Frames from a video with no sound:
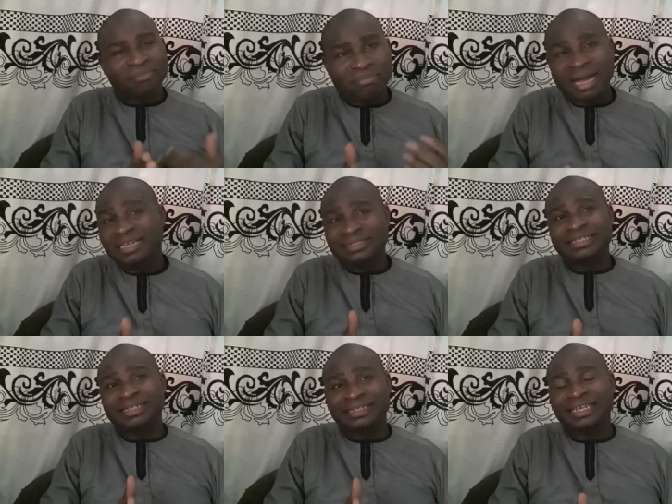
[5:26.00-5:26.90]

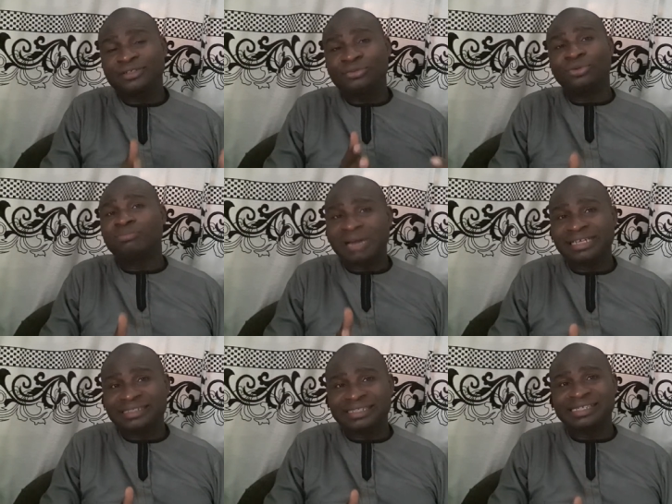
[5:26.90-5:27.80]
Mindset, a good
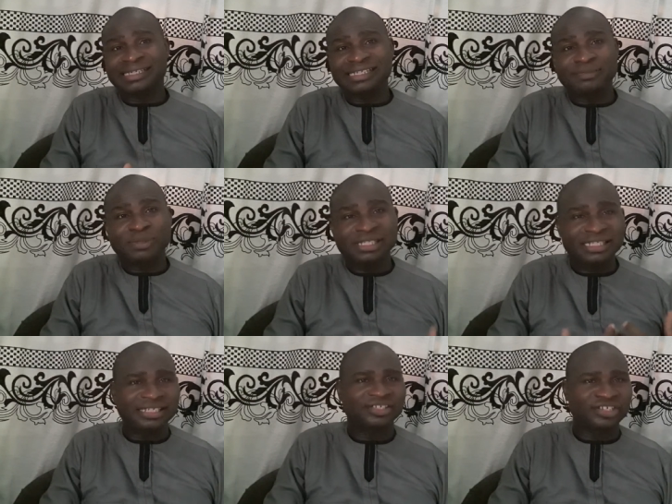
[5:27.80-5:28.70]
mindset is being
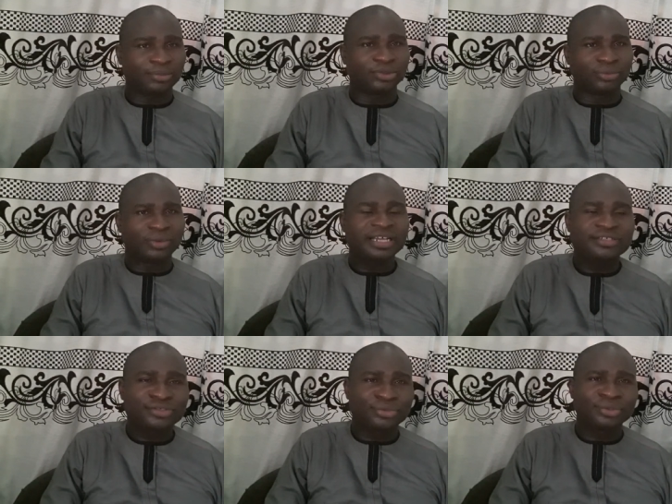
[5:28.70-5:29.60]
teachable
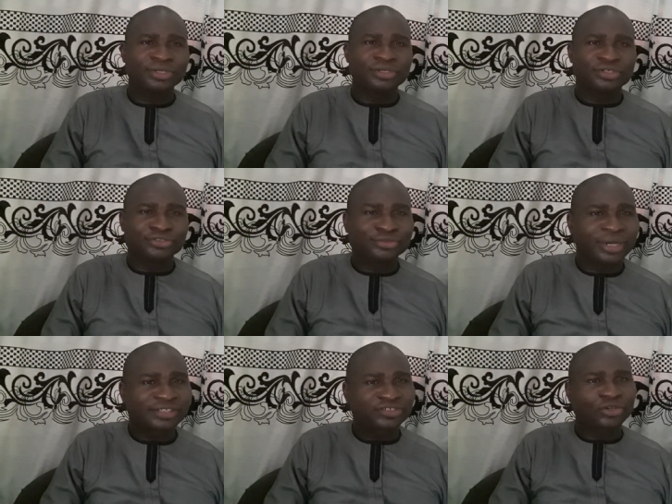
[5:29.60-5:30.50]
when you you
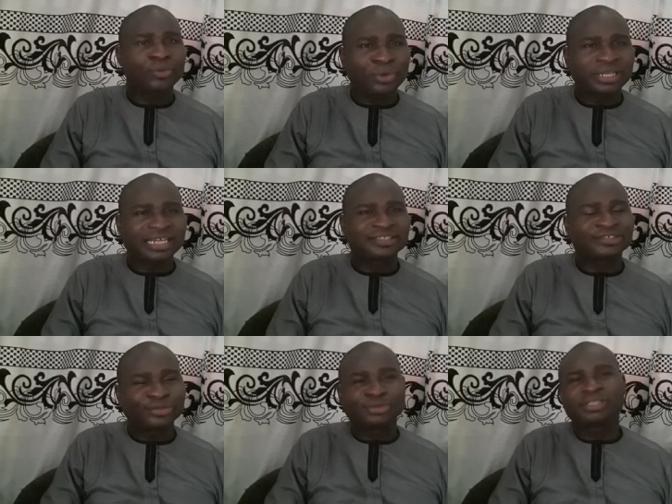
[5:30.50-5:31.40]
are someone that is
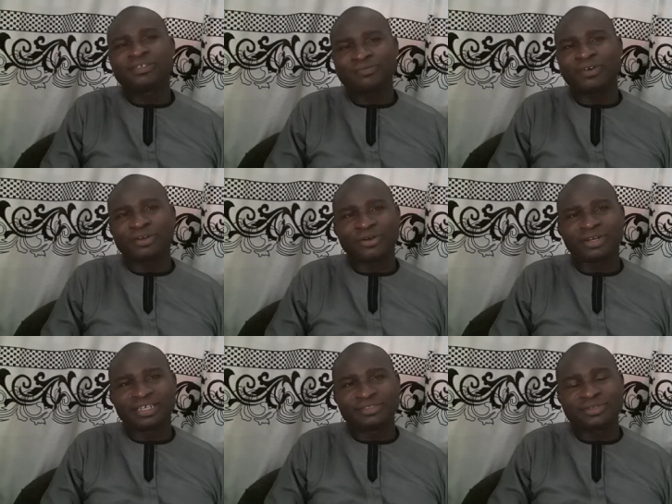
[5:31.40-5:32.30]
looking for
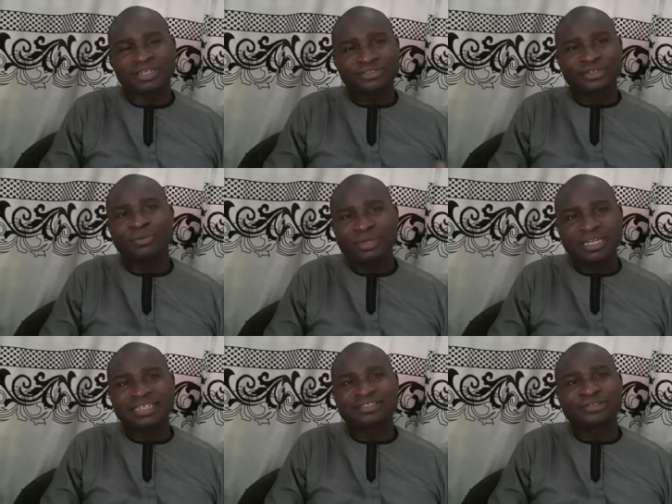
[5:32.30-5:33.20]
knowledge you are someone
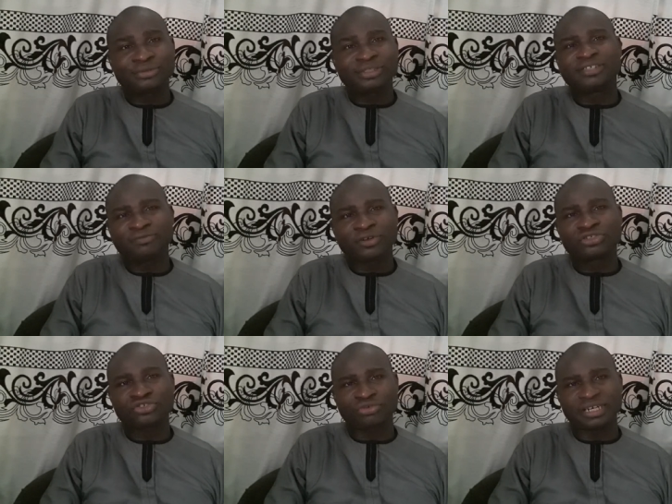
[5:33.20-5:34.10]
that is looking for
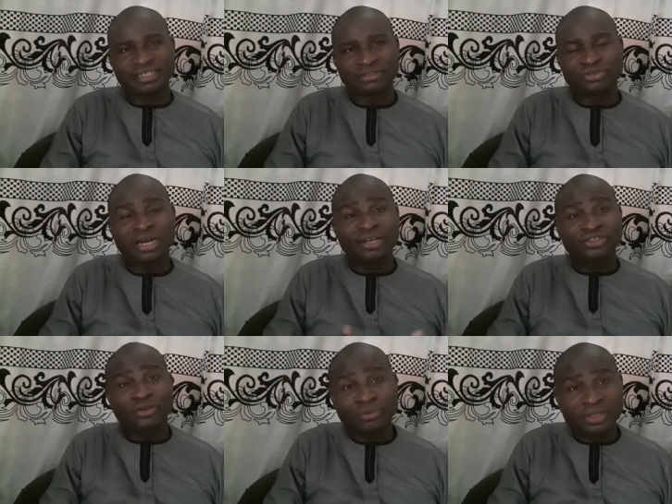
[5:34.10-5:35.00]
training you are
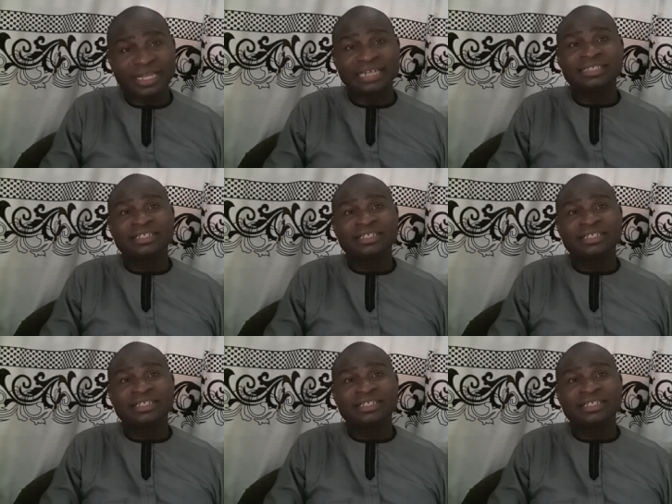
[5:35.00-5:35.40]
someone that